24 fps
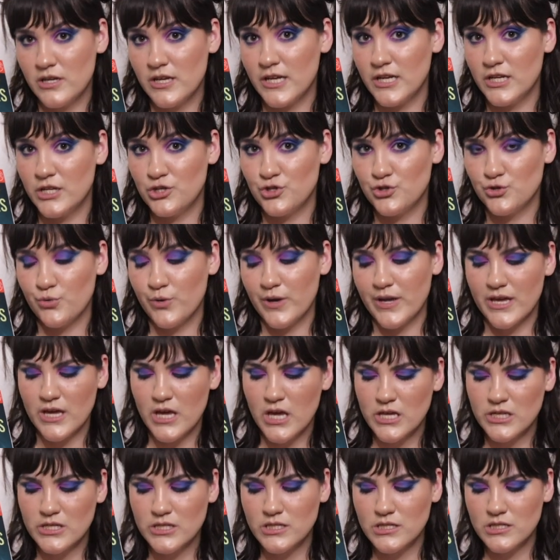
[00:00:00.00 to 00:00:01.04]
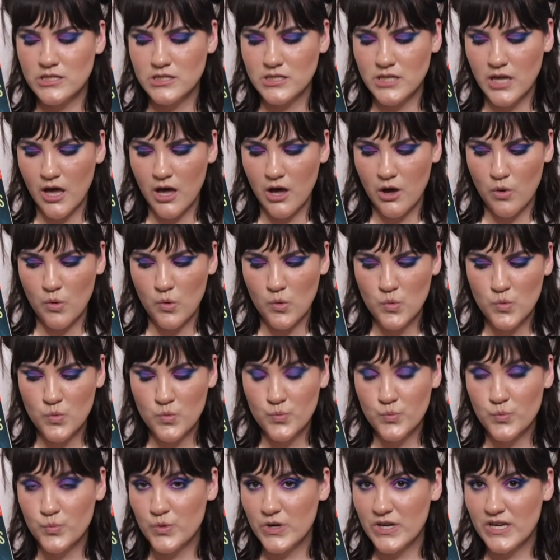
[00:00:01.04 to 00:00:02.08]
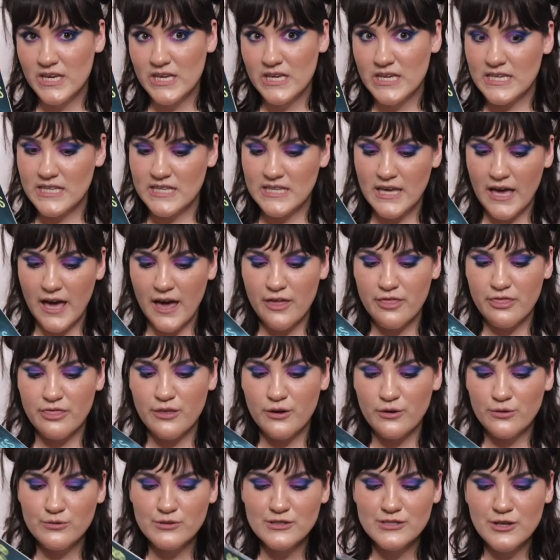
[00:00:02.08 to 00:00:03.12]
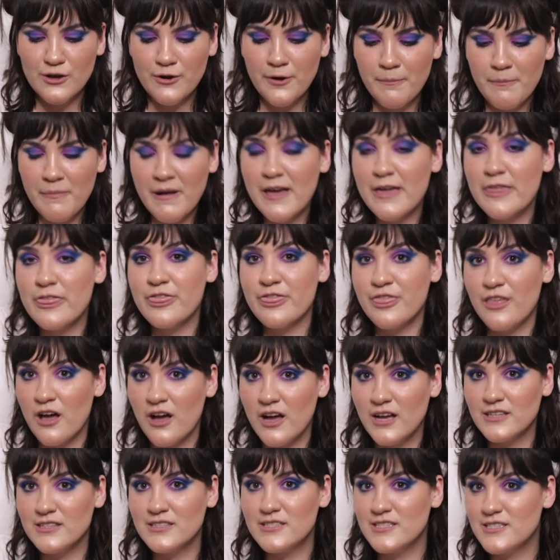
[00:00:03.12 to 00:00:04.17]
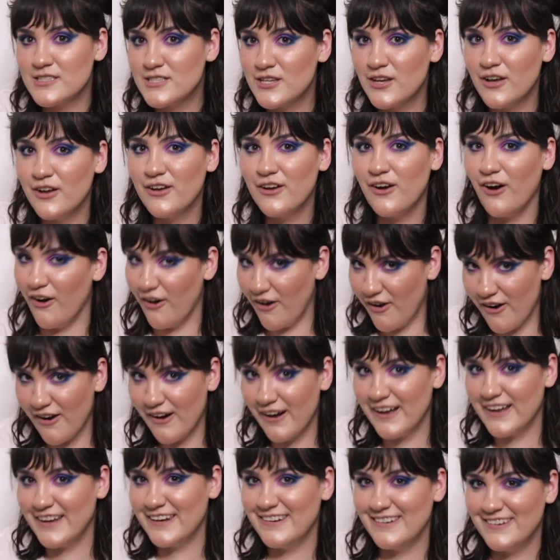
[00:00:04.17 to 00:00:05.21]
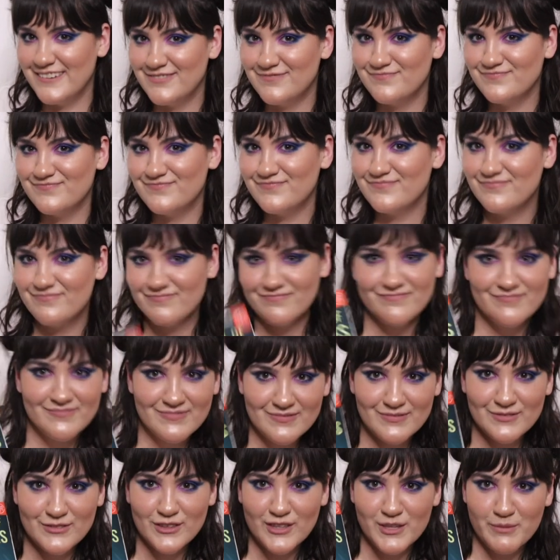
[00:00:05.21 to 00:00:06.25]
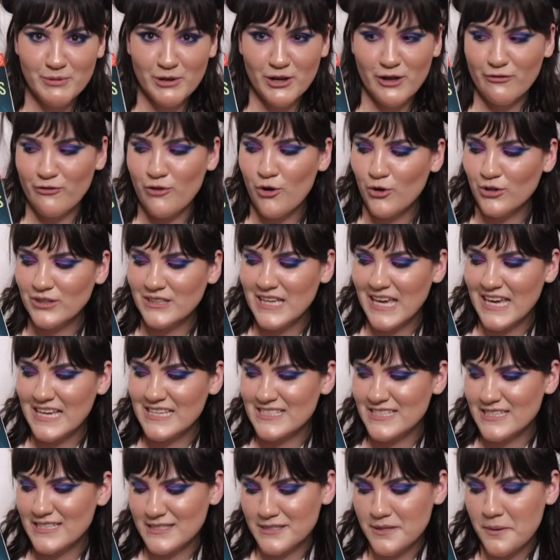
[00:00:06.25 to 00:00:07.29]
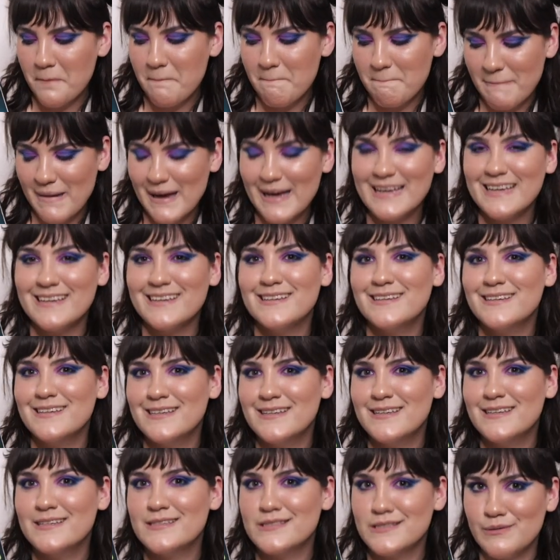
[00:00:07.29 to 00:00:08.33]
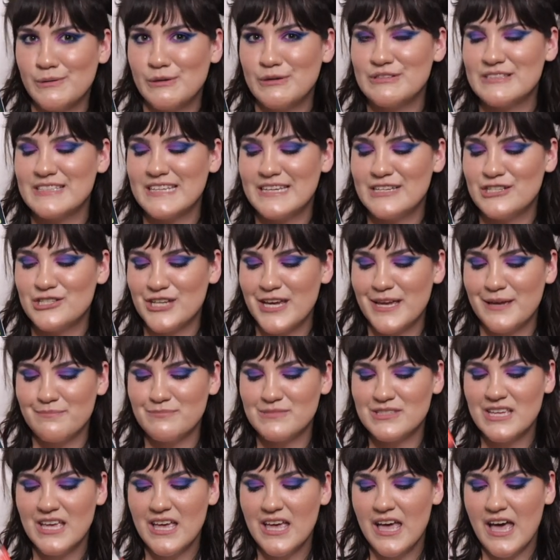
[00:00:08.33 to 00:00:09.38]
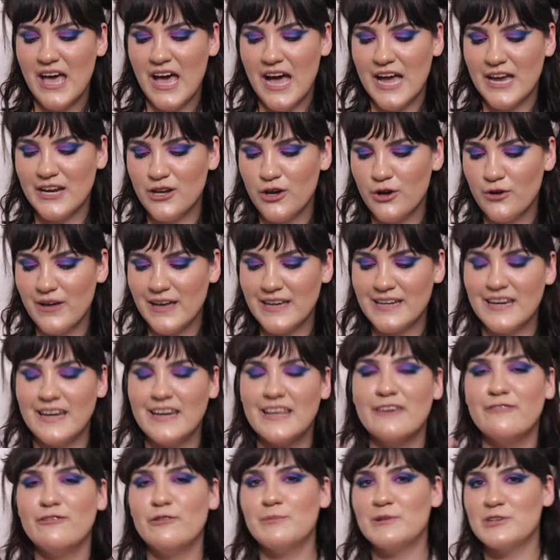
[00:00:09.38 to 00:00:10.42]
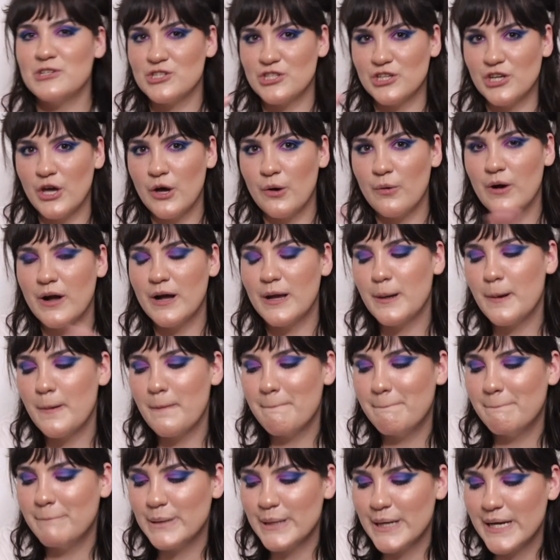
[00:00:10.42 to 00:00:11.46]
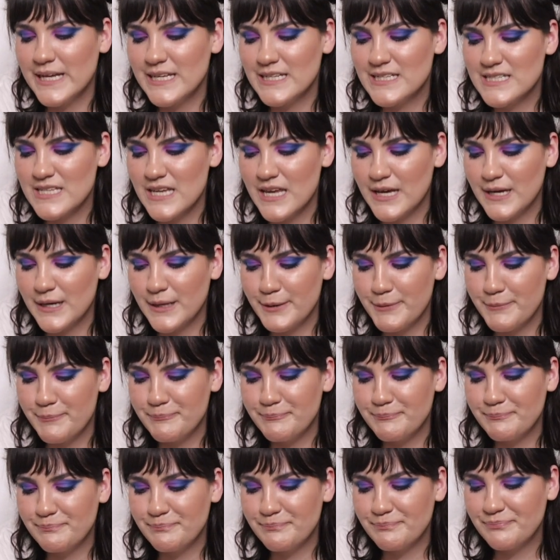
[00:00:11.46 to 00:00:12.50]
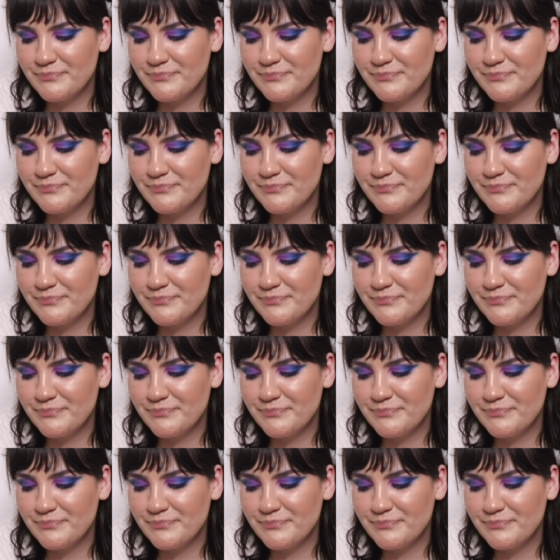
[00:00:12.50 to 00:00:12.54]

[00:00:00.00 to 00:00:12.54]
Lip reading: enjoy. So, yeah, those are my thoughts on The Book of Cold Cases by Simone St. James. I know I didn't give you much to go on, but, I